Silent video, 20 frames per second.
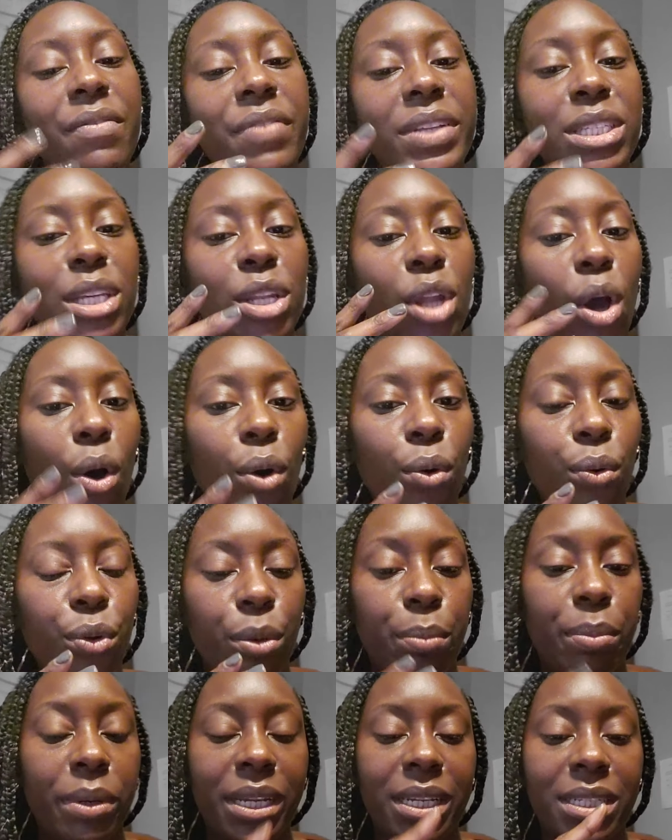it's an older
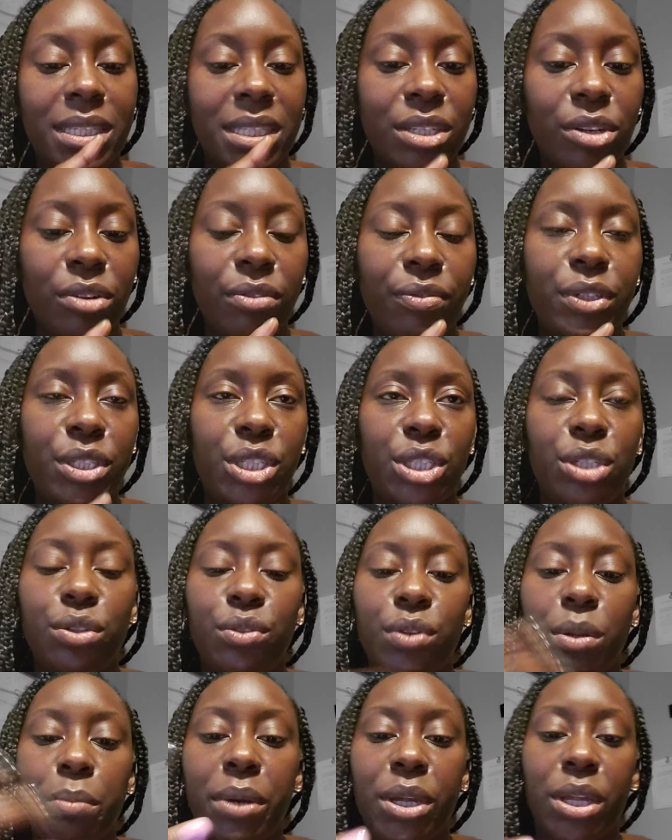book, it's still for
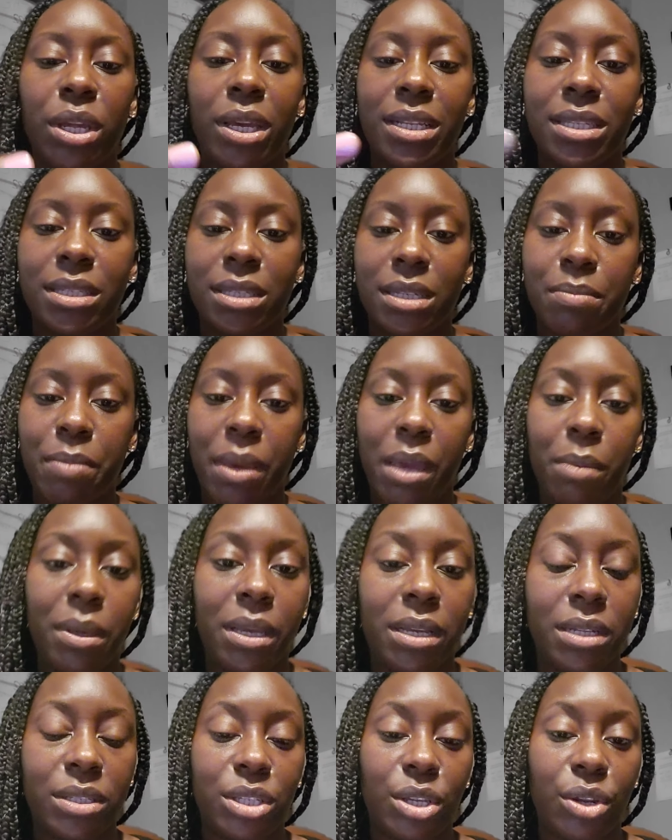children, but it's maybe
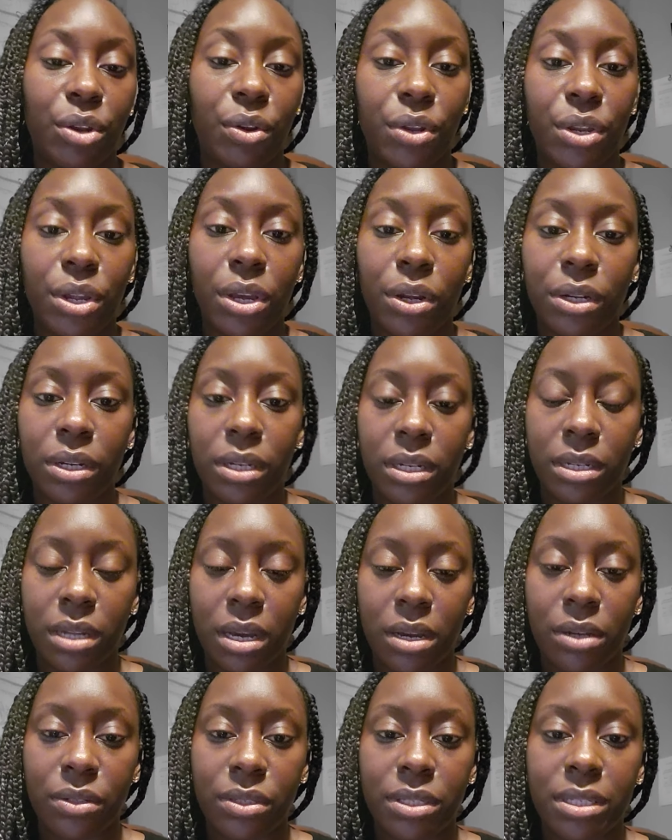considered young
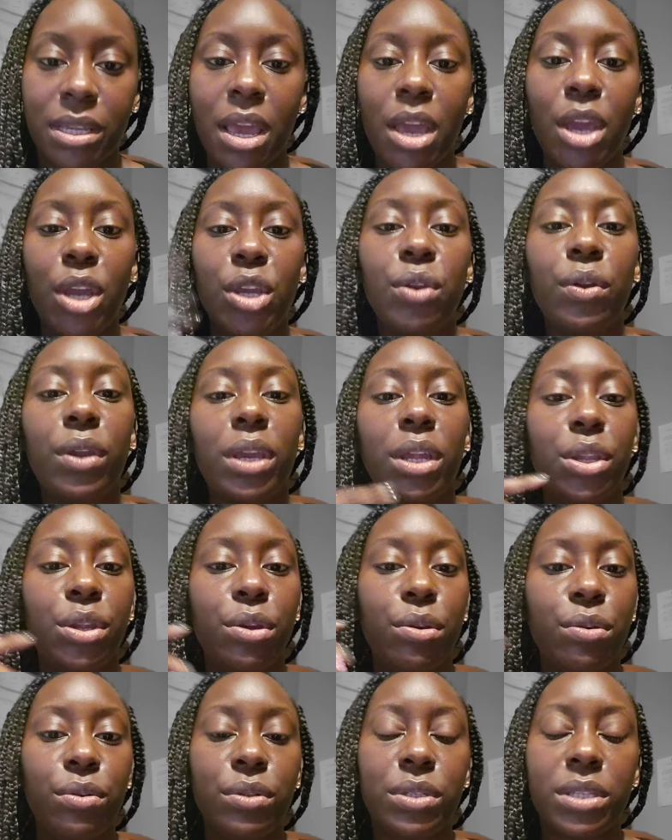adults. You can
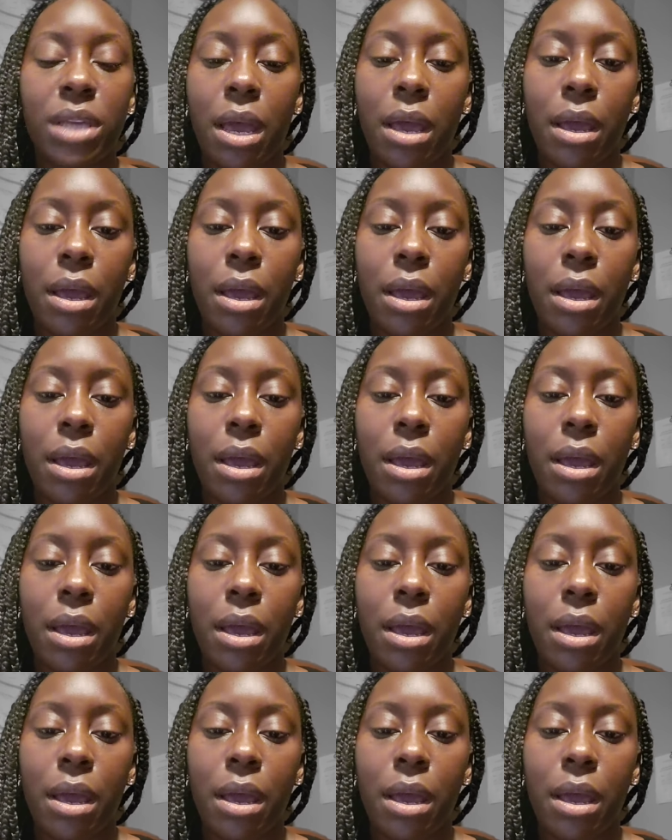use